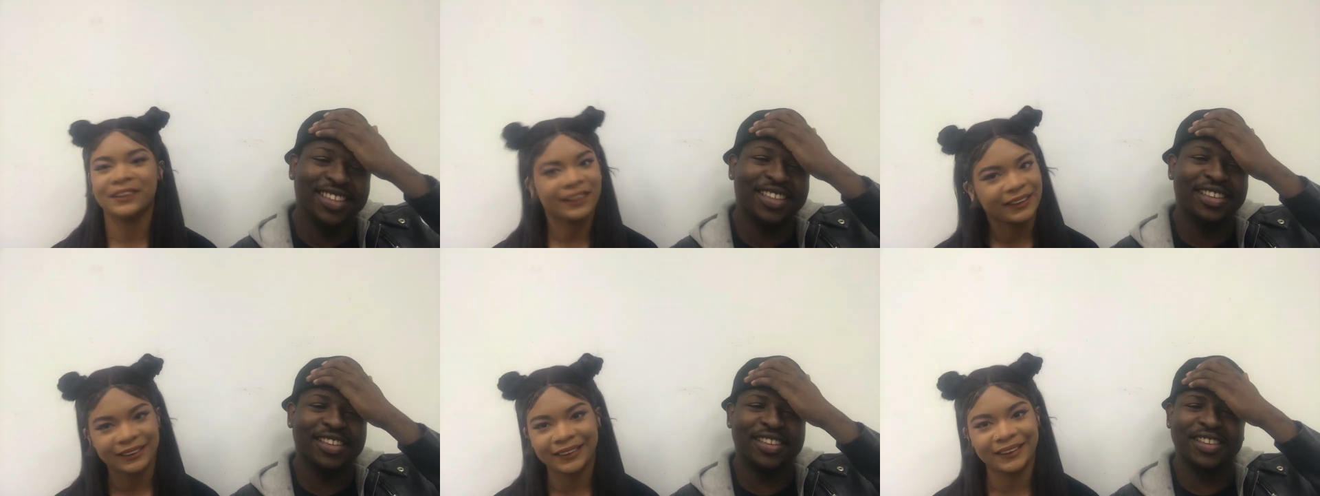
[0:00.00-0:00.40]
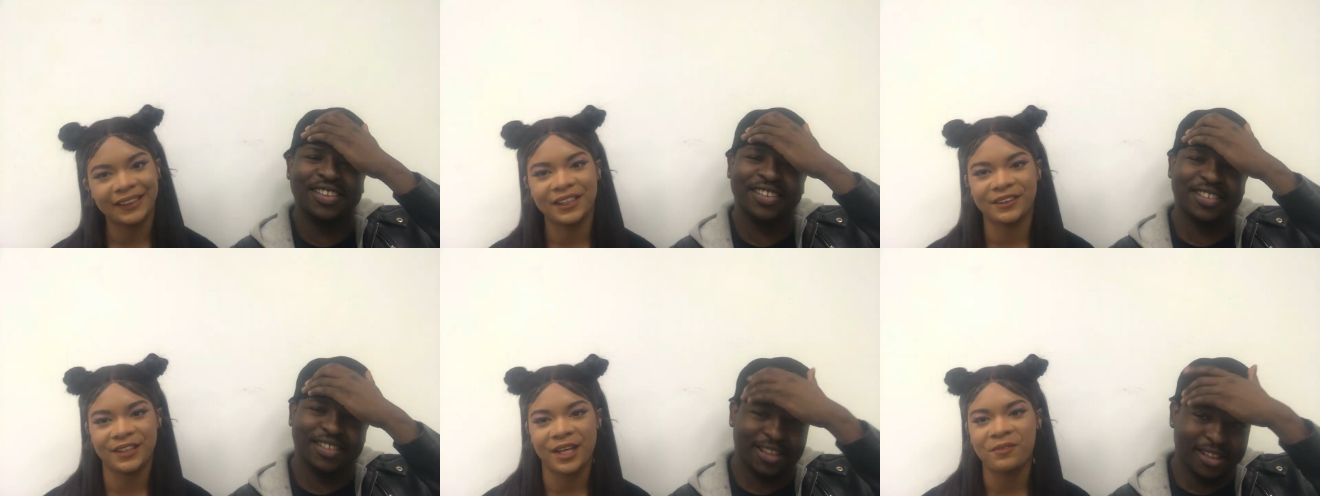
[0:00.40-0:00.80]
Speaker 1: doesn't
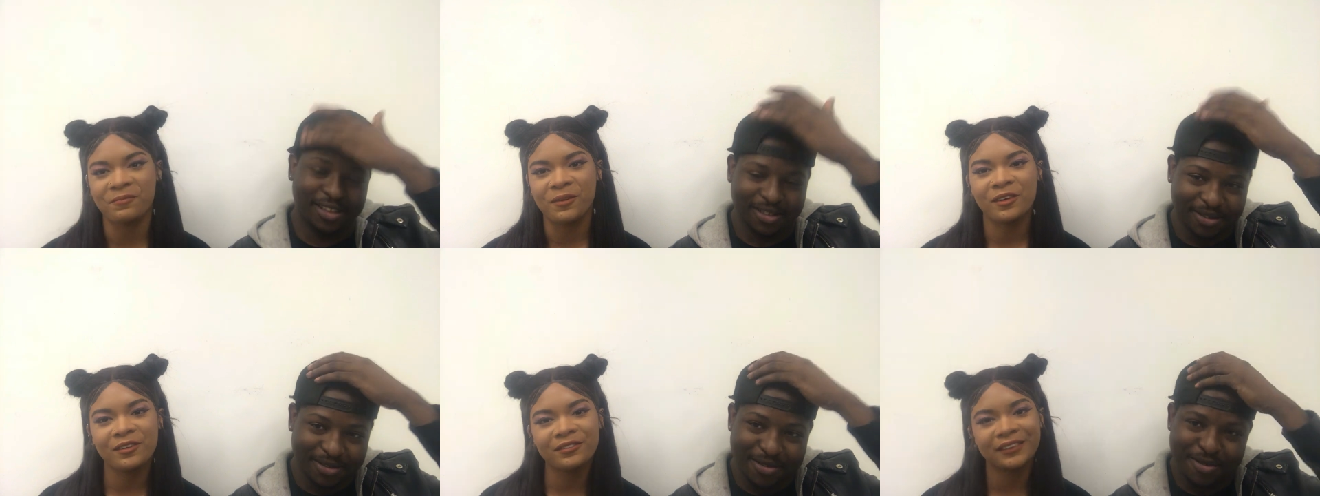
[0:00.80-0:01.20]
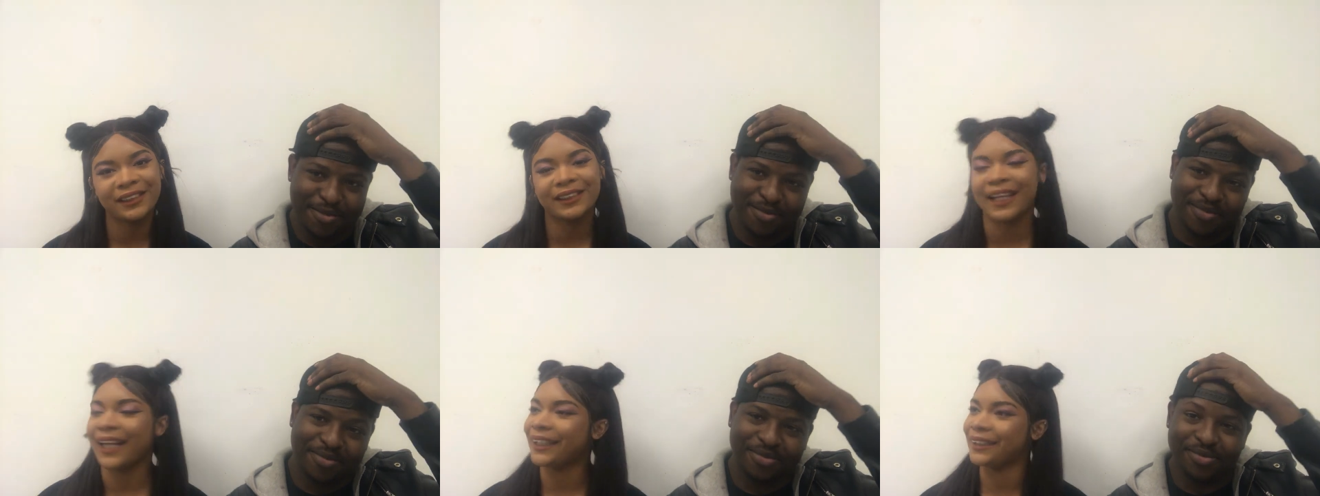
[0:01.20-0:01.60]
love that
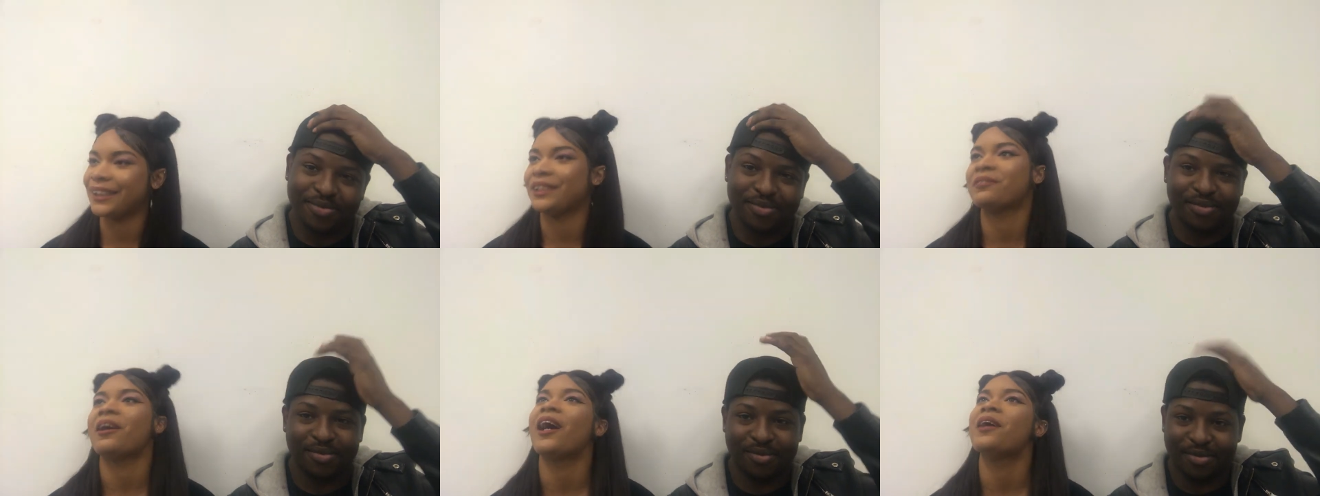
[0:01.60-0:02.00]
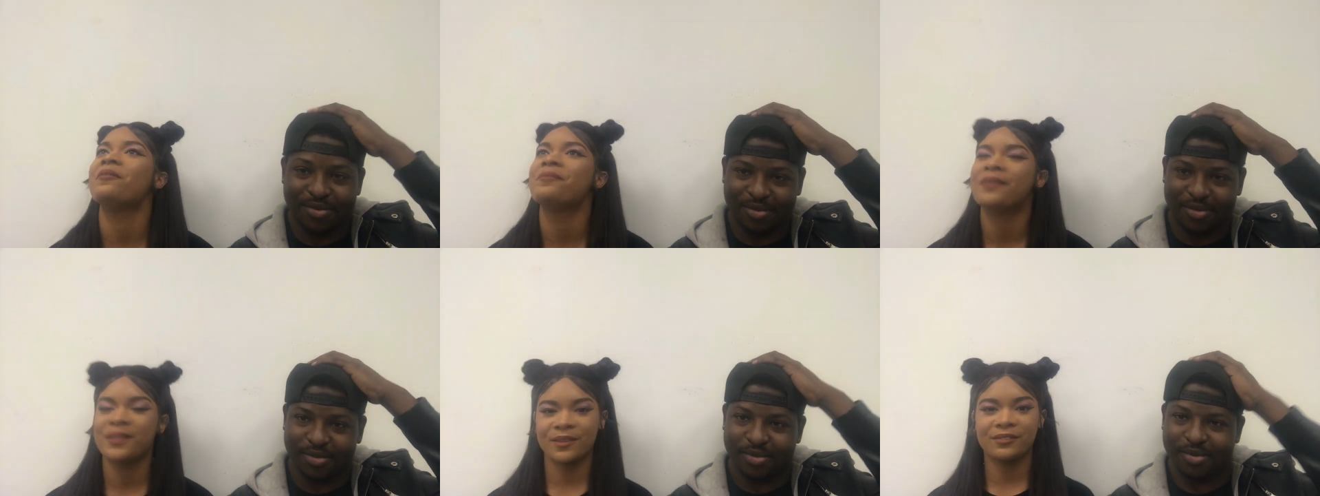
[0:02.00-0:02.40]
movie? That is my
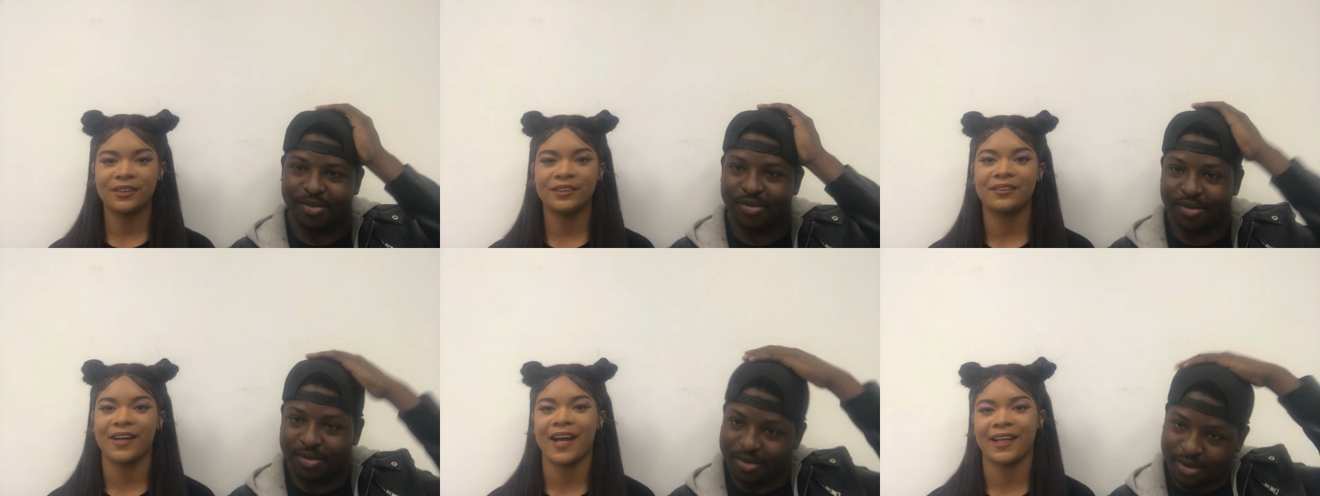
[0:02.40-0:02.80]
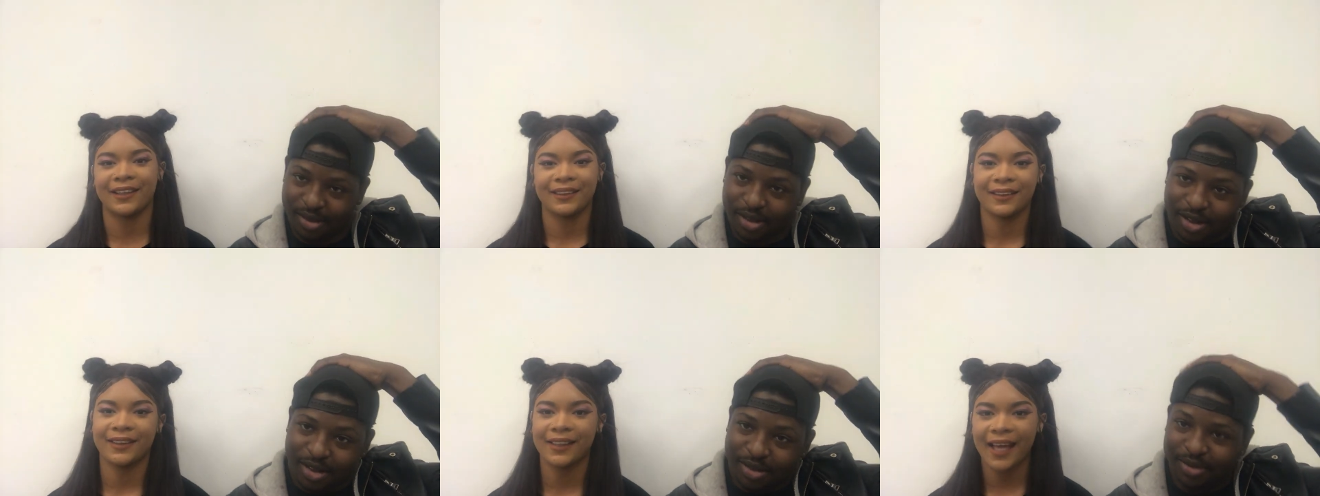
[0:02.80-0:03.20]
movie right
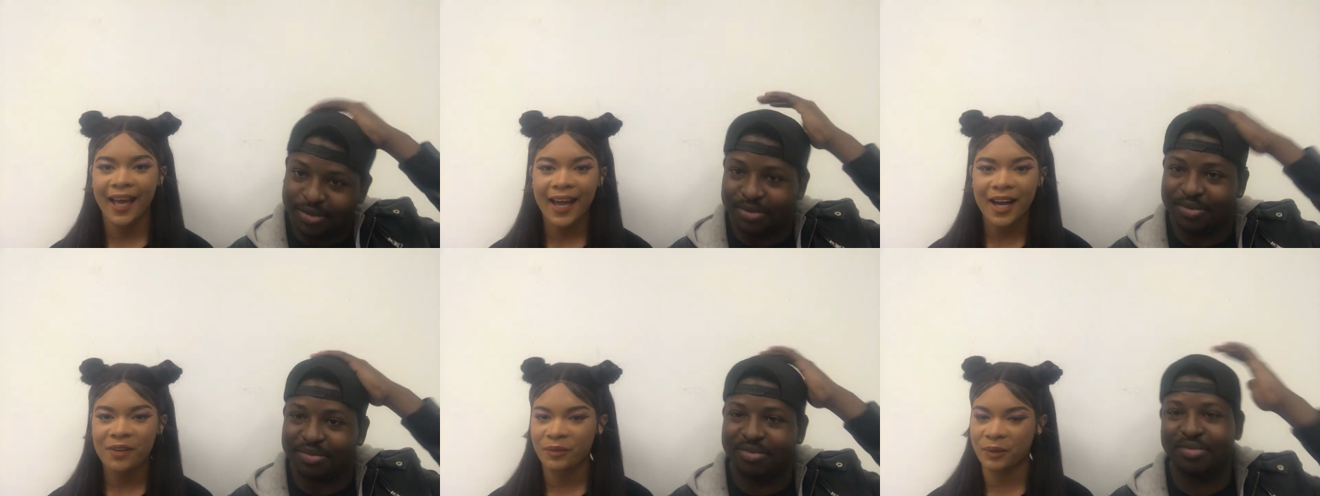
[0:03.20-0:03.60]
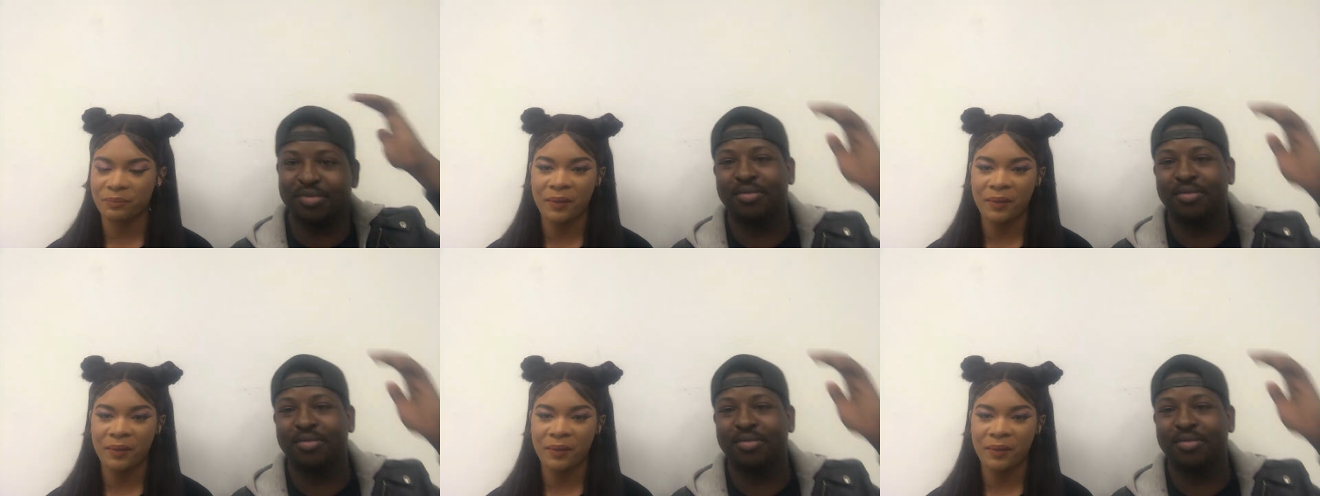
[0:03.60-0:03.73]
there with